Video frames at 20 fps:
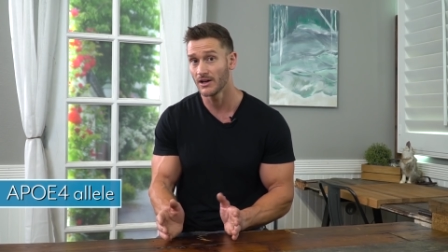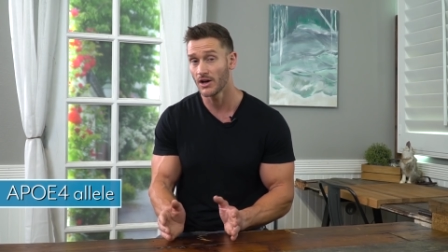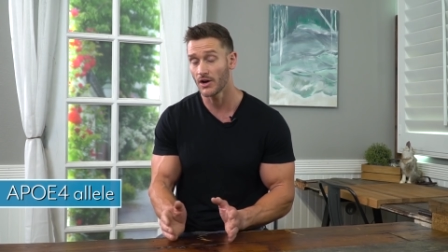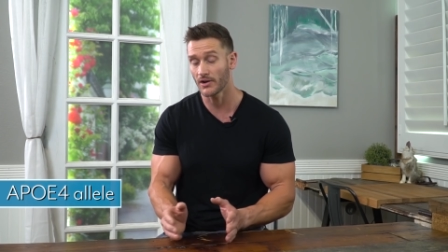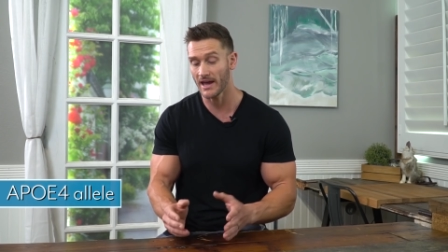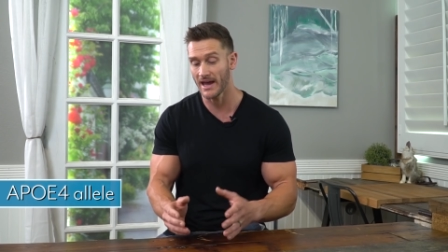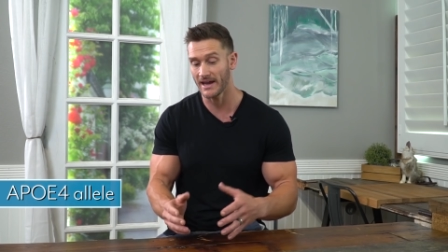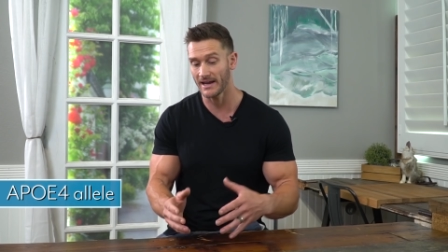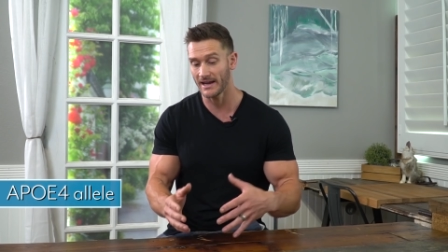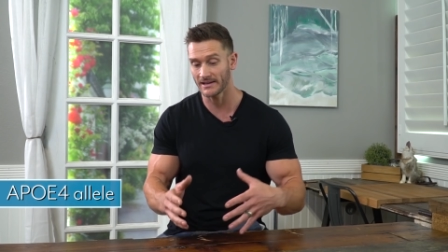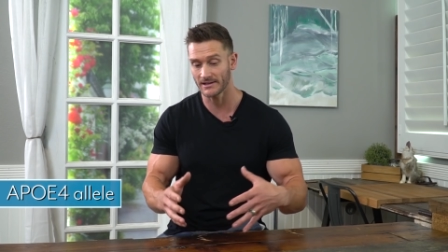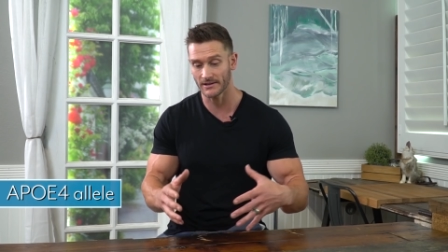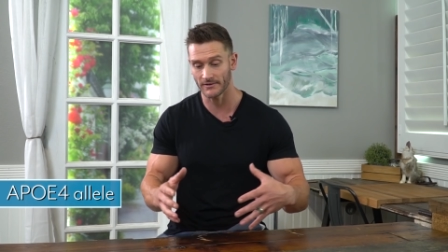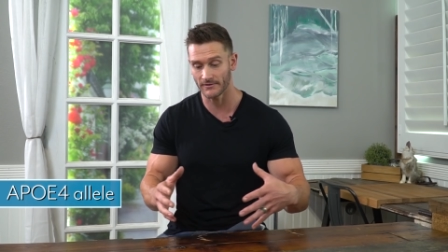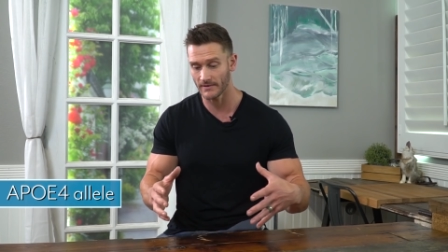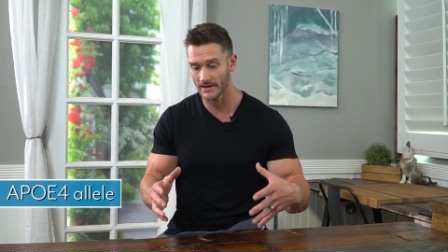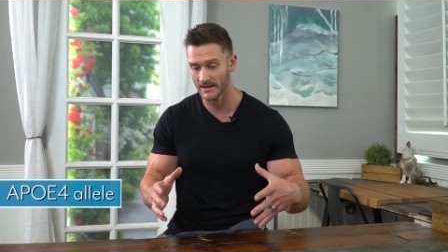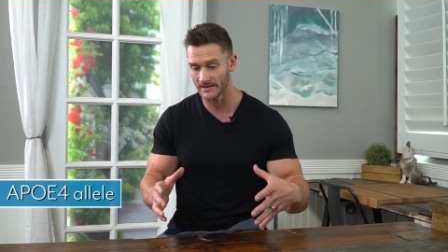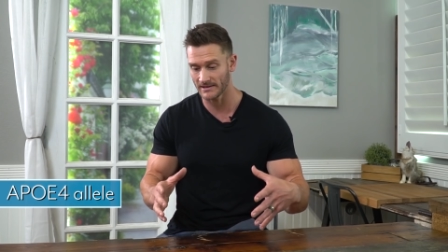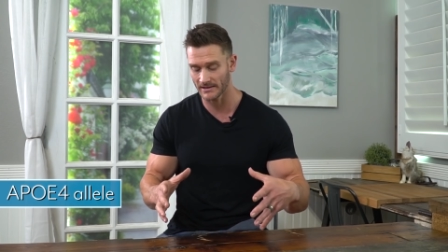okay, it's
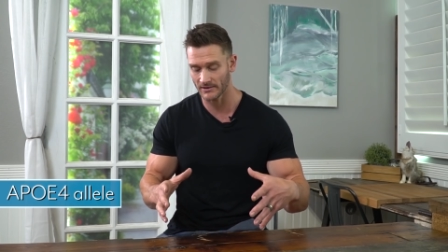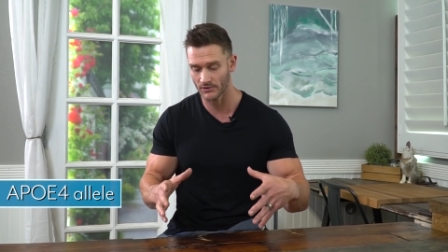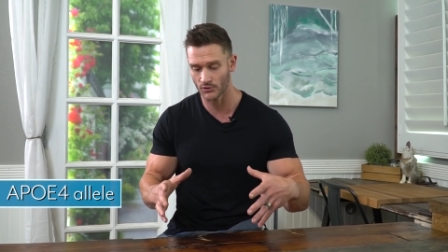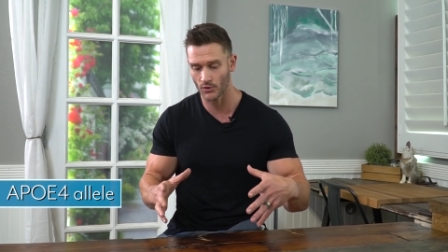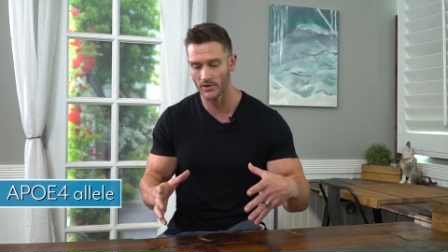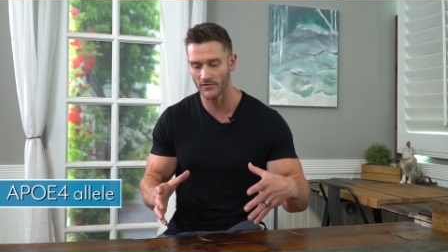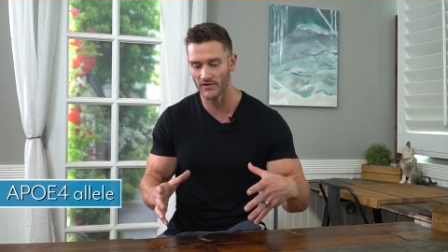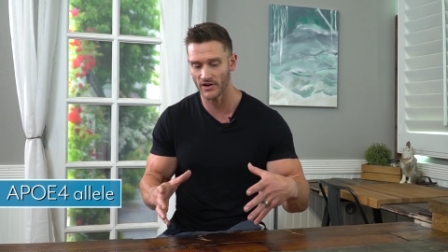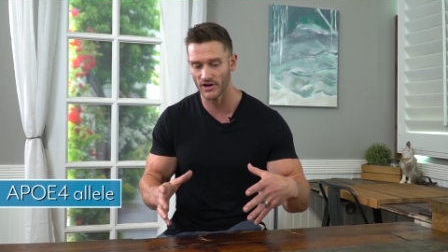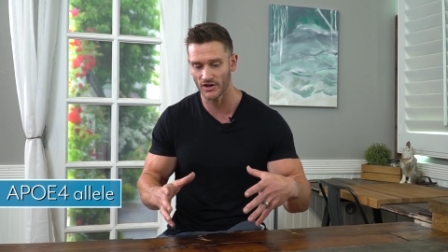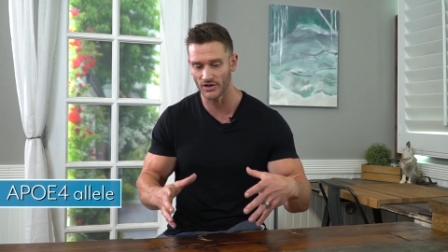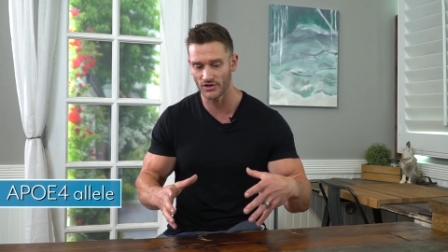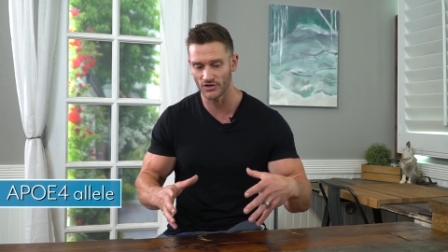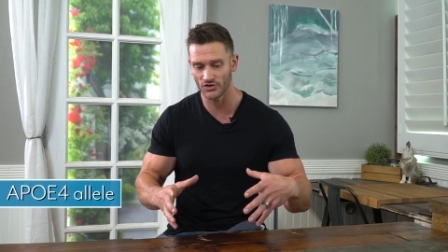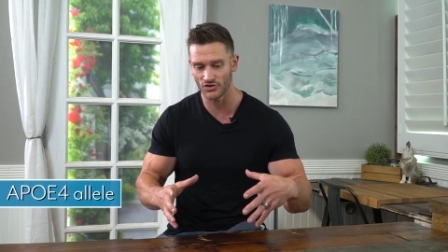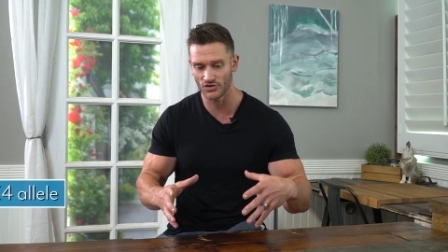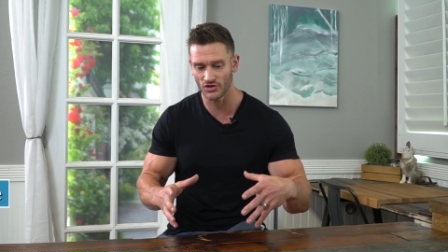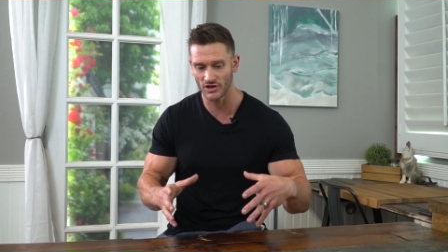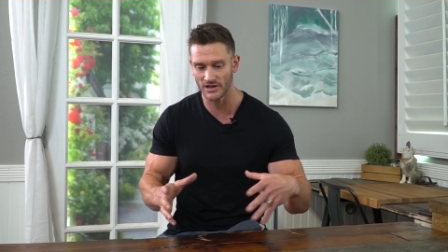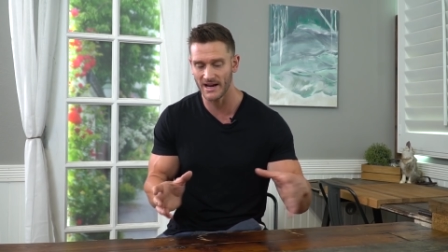a it's a sort of a
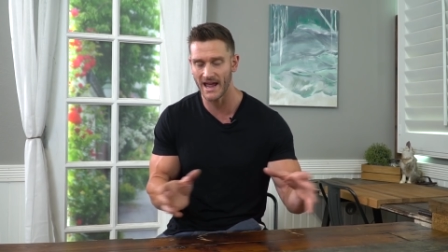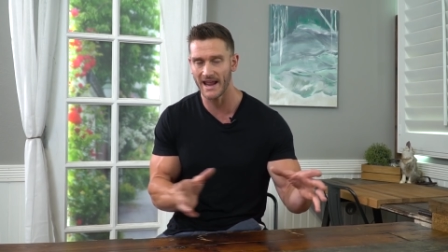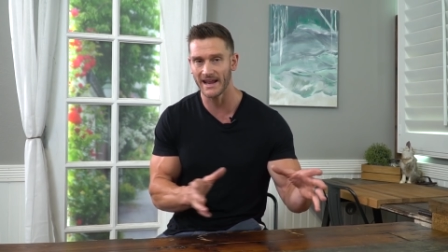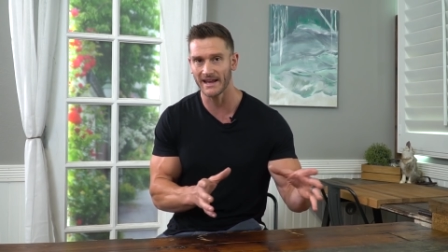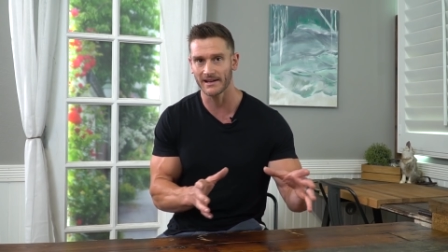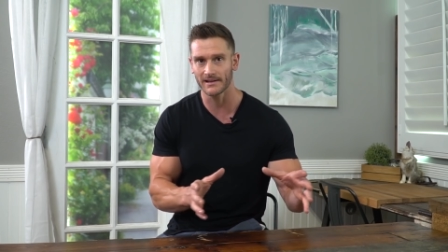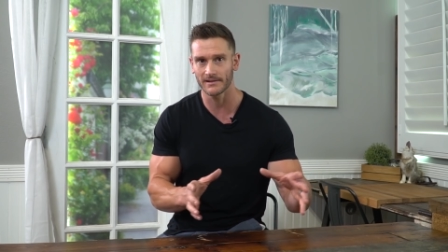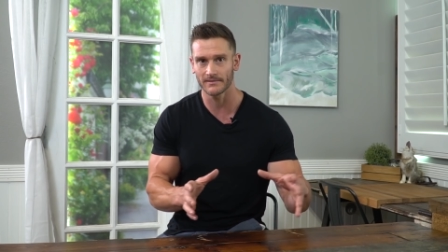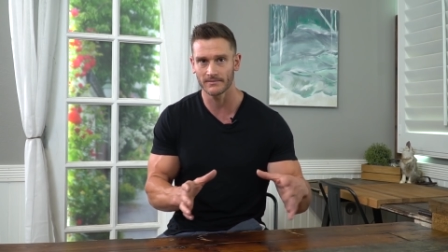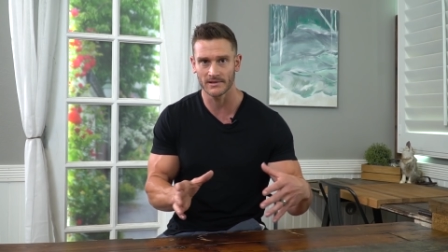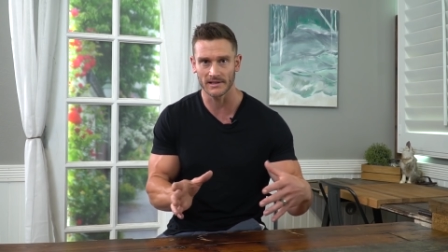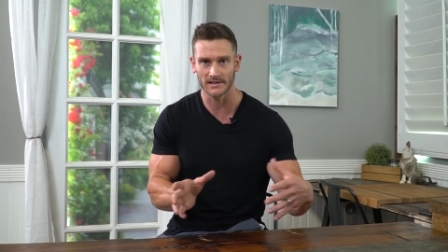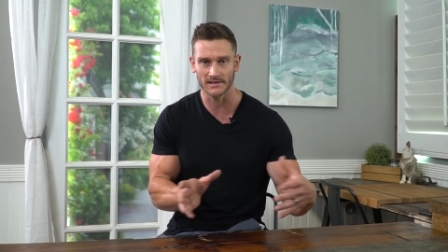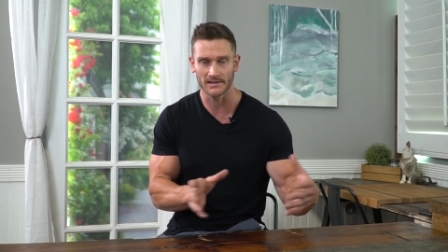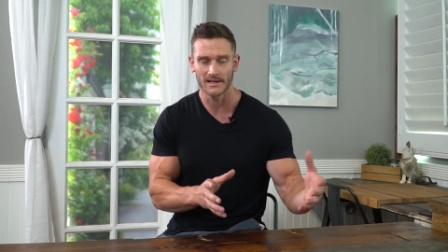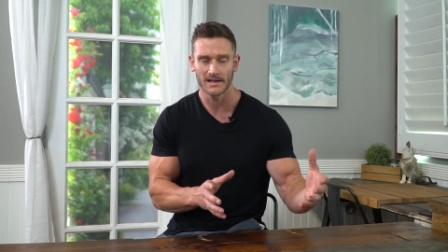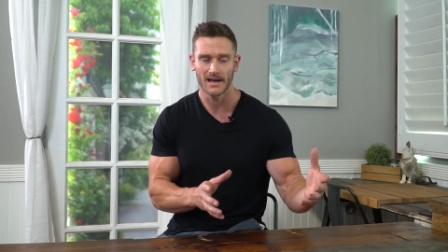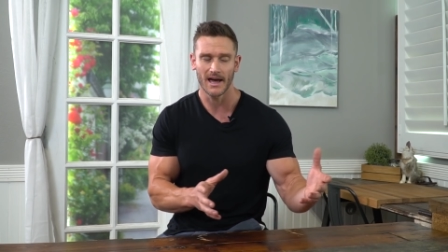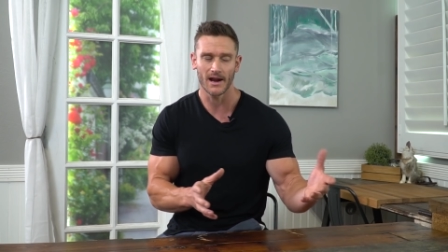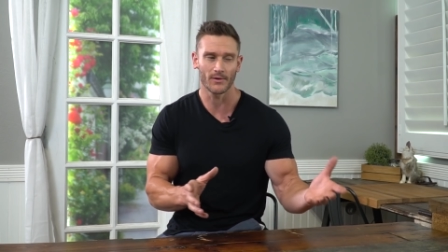genetic,
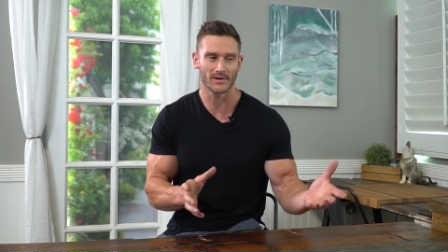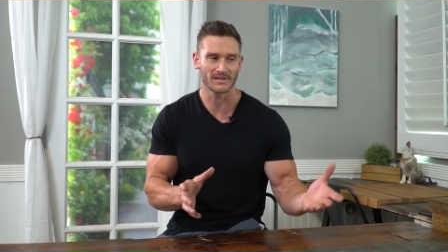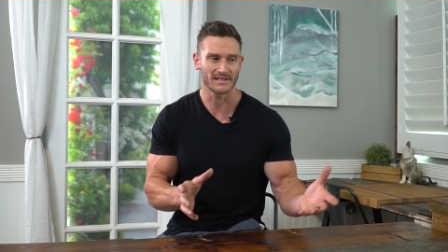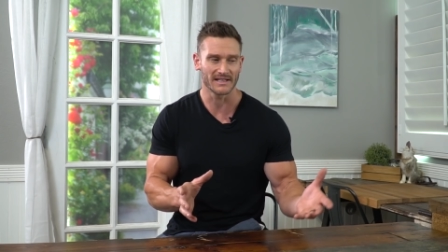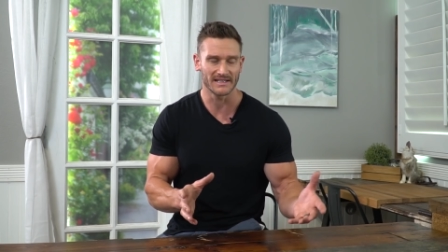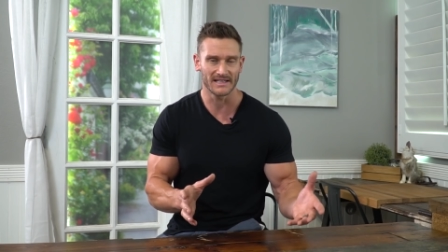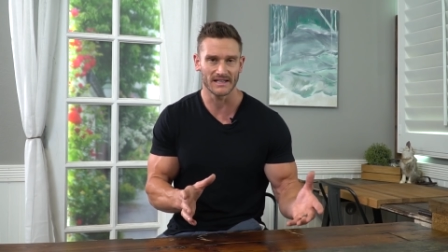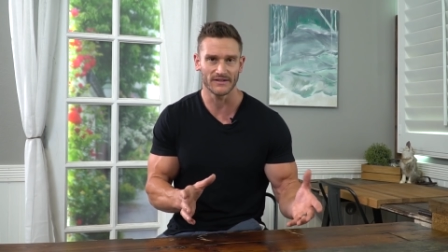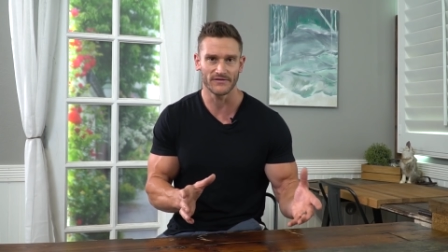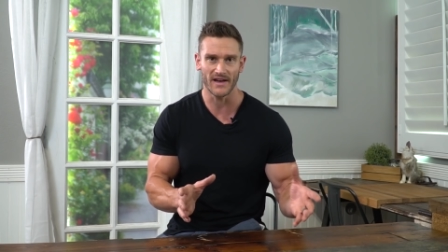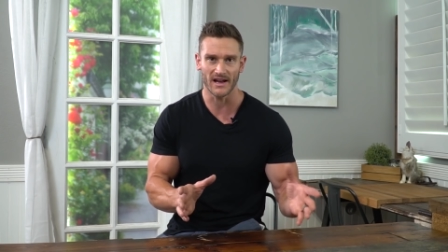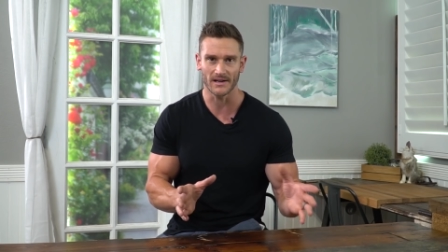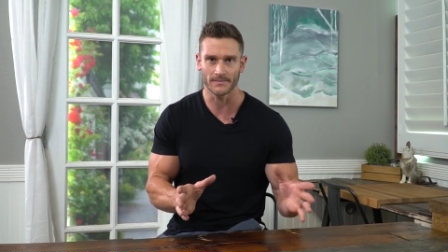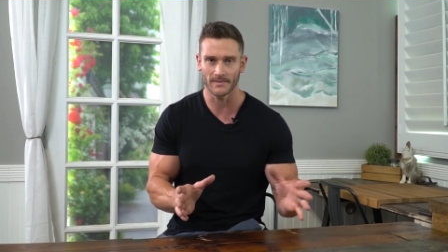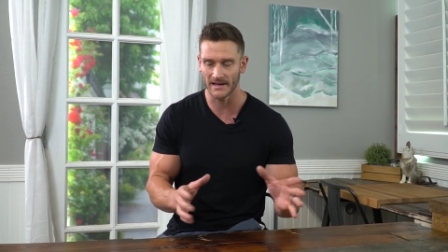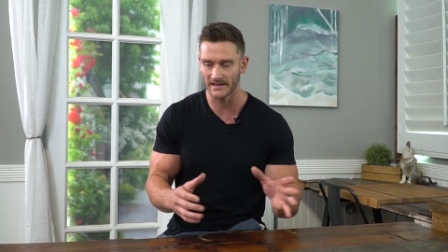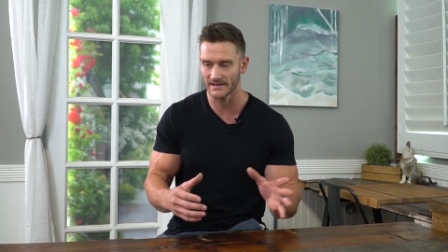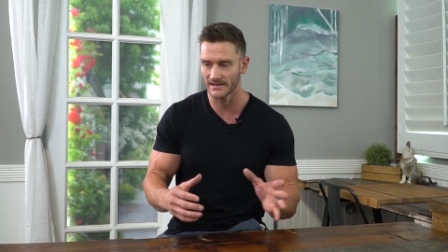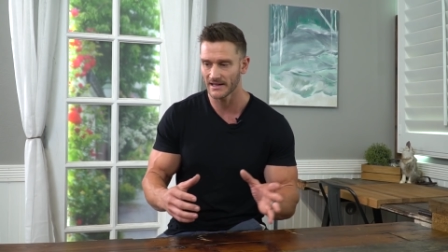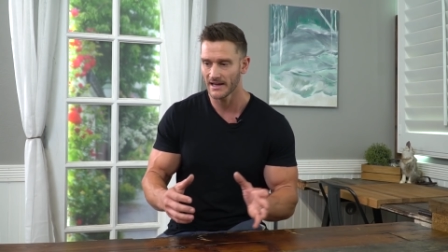just I don't want to say defect,
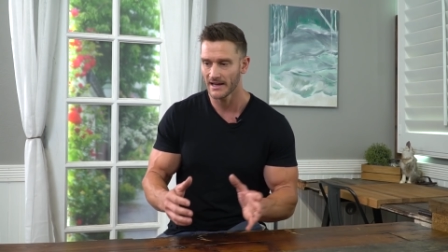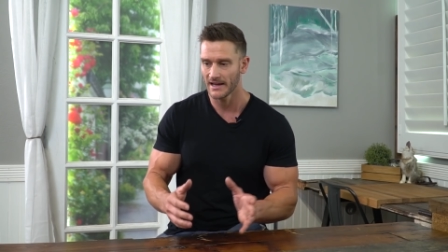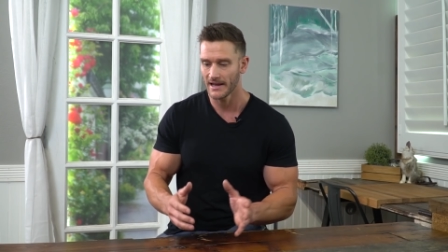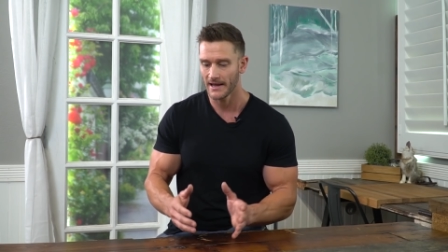but it's